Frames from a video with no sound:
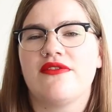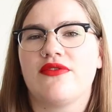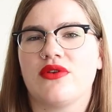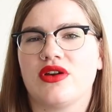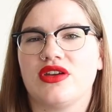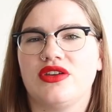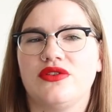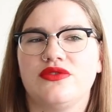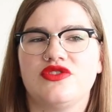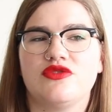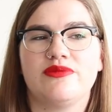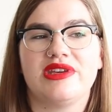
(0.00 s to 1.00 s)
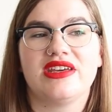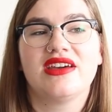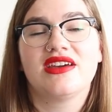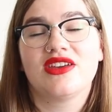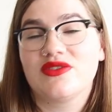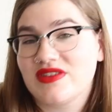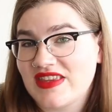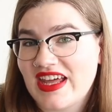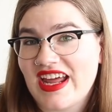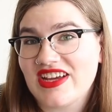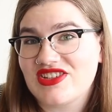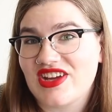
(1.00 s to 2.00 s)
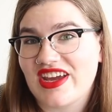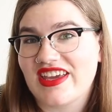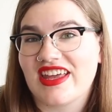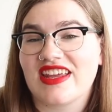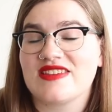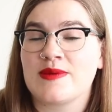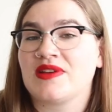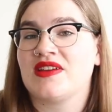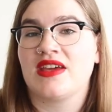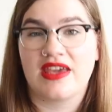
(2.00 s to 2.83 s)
for you to be using that hashtag and expecting